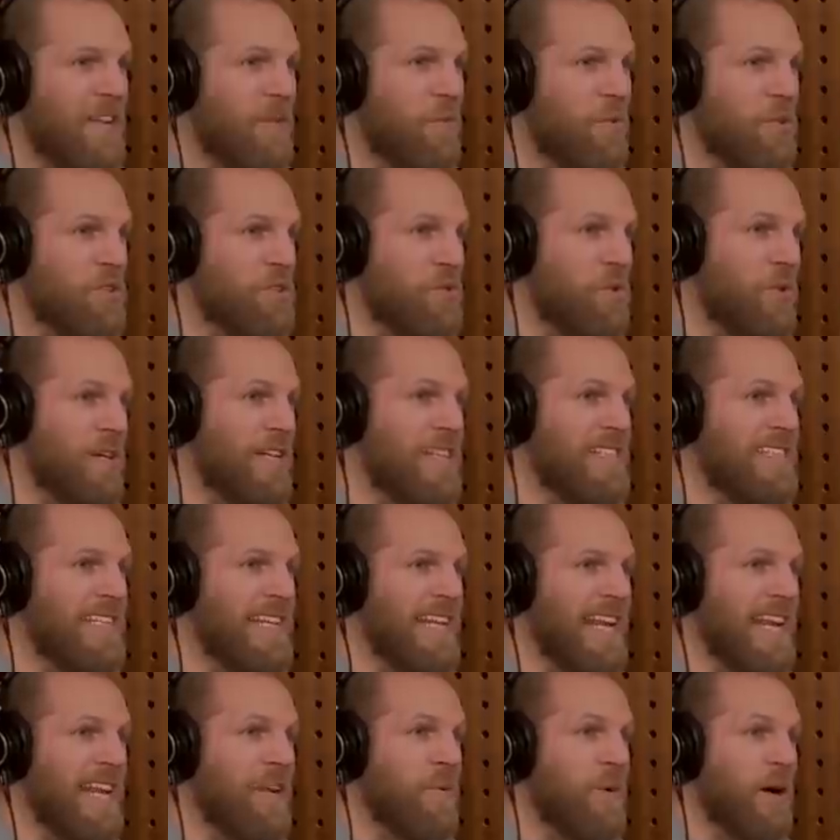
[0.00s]
out that wasn't
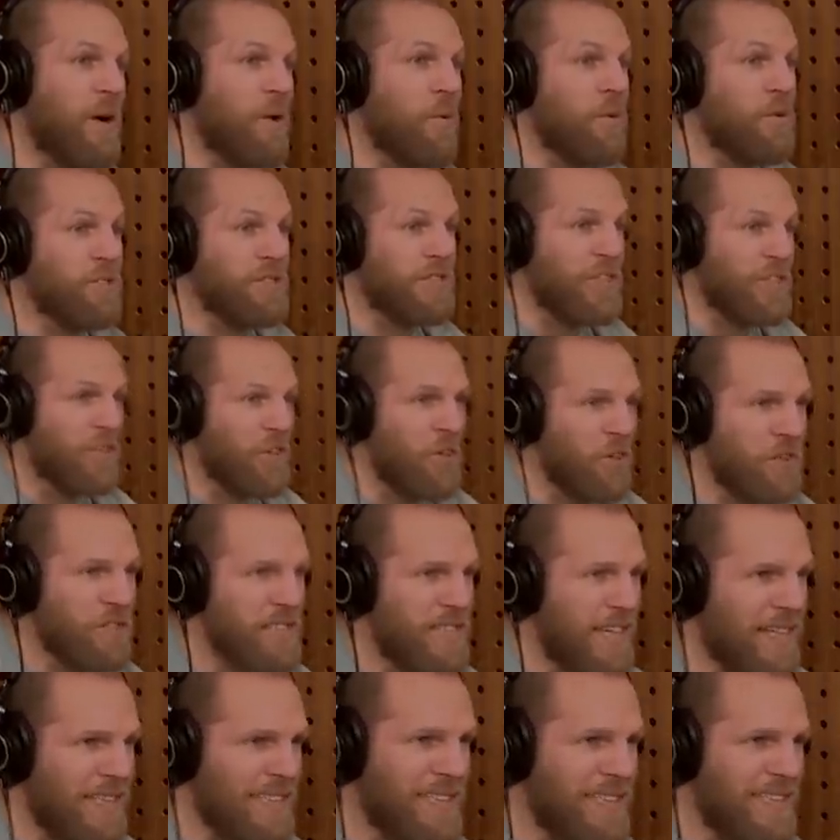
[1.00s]
what he said anyway, or wasn't
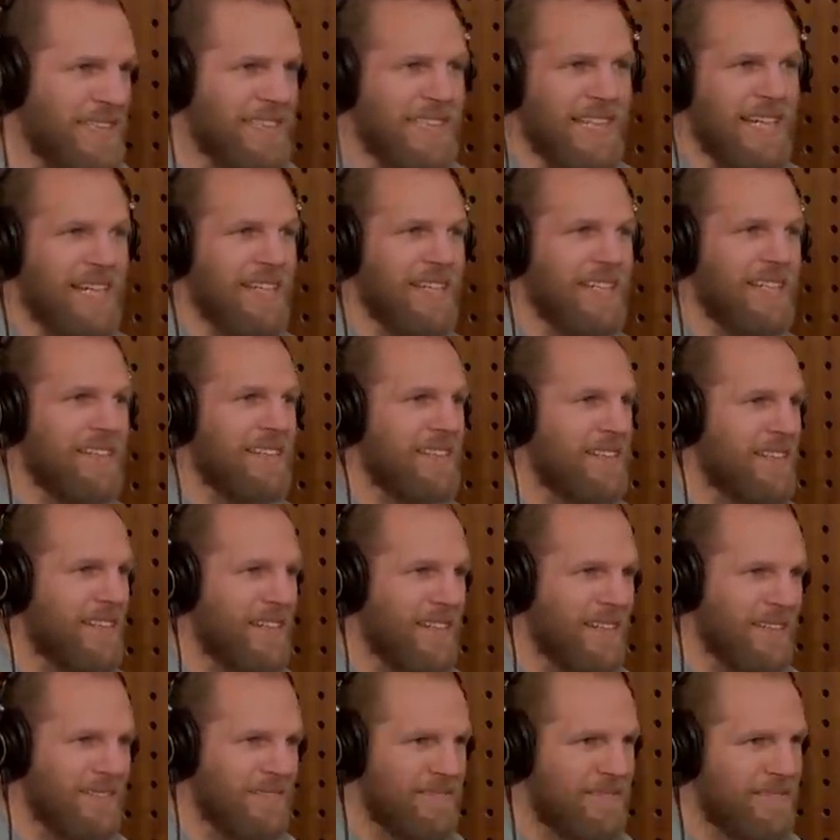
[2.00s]
the context he said.
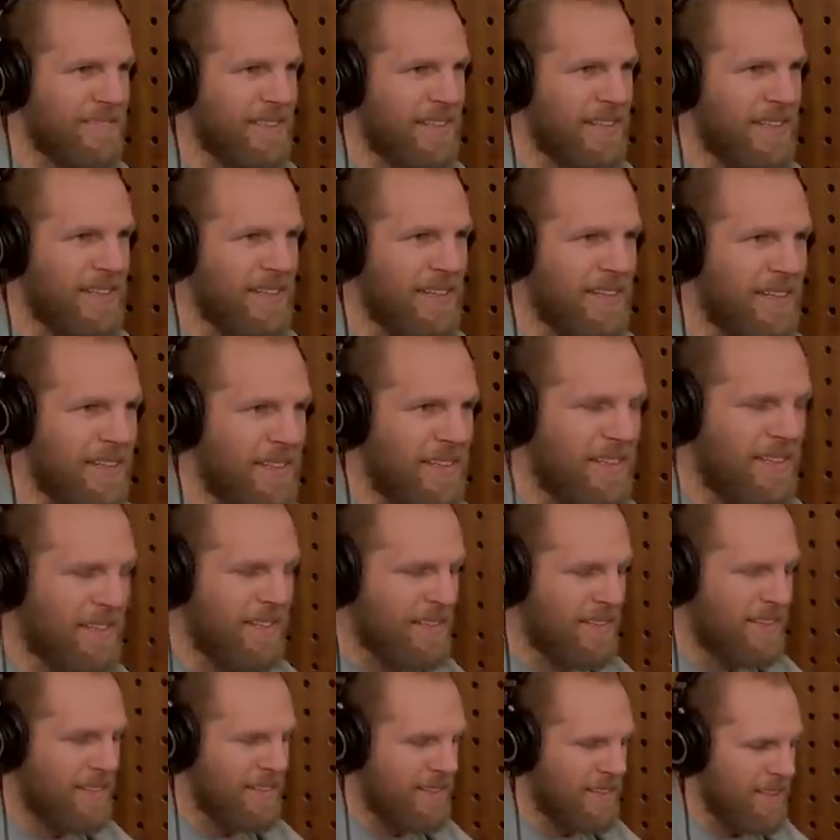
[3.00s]
Yeah, yeah, exactly. And the
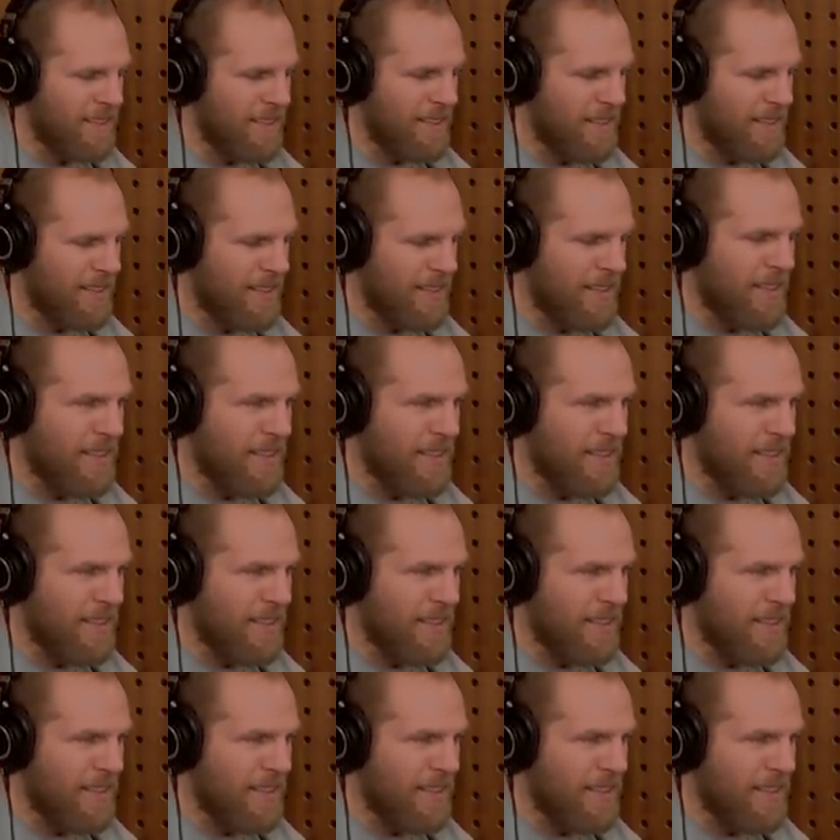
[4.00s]
same and the same